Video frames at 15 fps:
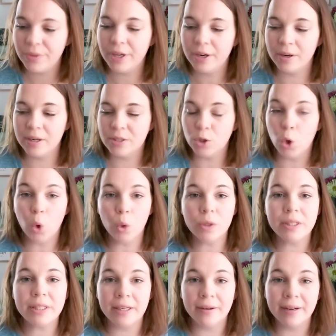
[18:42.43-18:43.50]
There is a whole
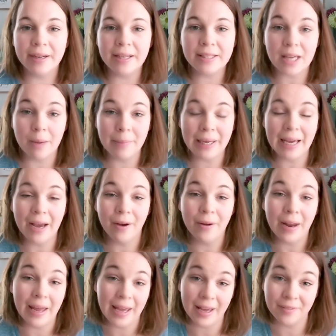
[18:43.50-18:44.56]
series coming out.
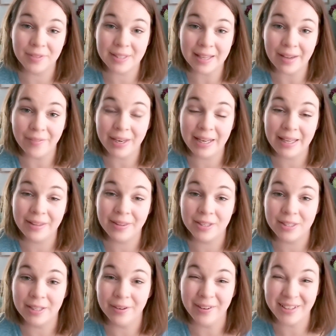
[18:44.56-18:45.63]
I have 7 in the
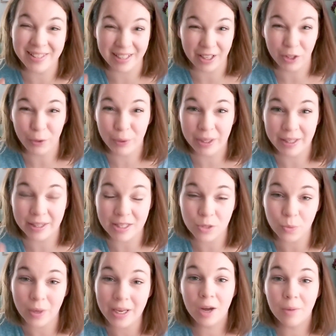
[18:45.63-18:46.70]
series, including this
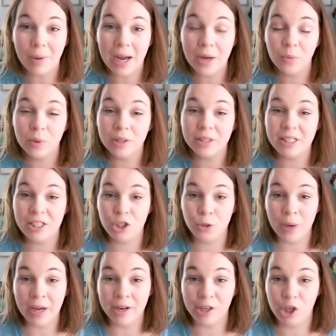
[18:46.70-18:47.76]
one. I will teach you
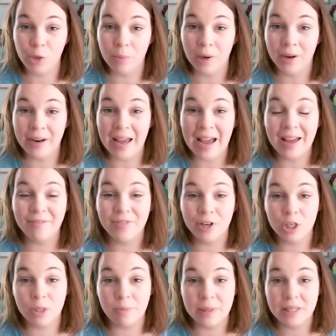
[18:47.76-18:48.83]
how to coupon at
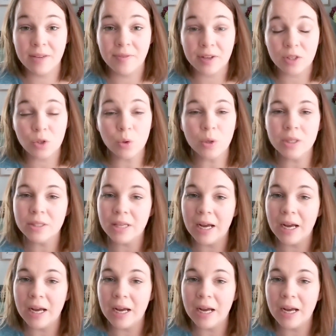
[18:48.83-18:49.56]
very specific stores.